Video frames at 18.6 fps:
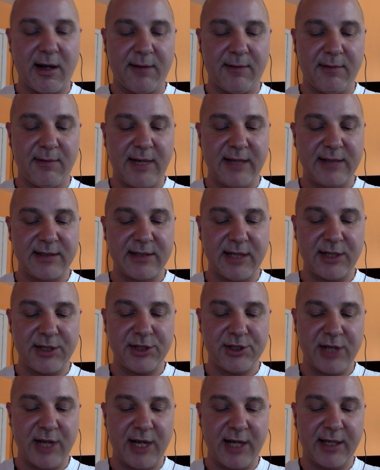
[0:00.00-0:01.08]
as
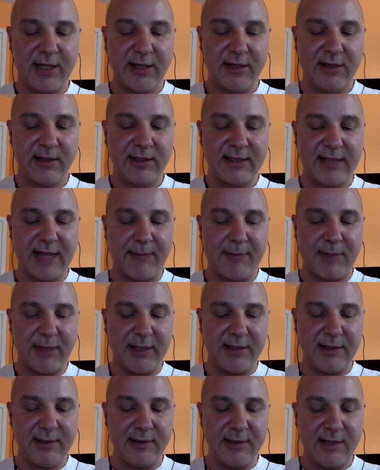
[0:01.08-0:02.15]
such, I can click that
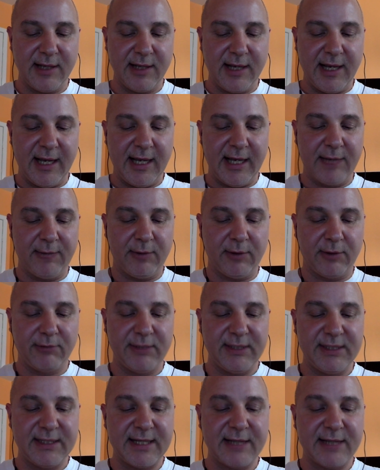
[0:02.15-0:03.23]
button and it will
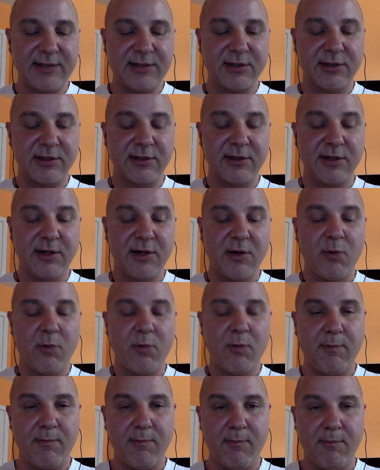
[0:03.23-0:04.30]
recenter
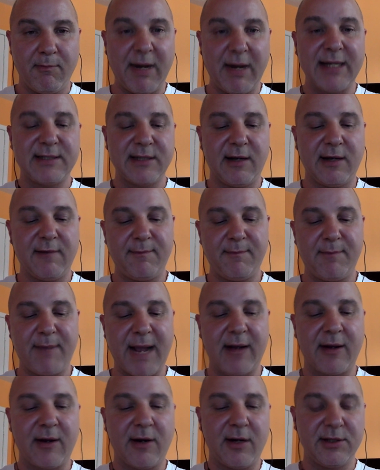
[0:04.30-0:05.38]
myself
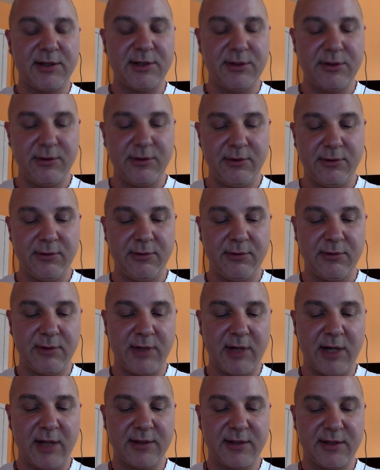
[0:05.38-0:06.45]
back onto
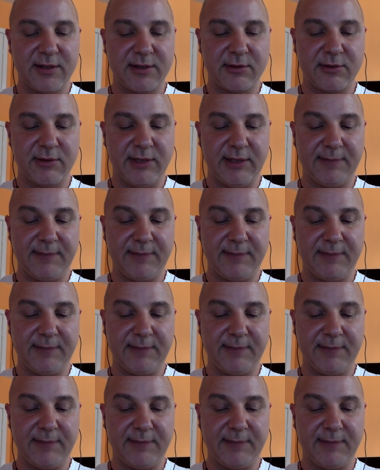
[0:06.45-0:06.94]
the screen.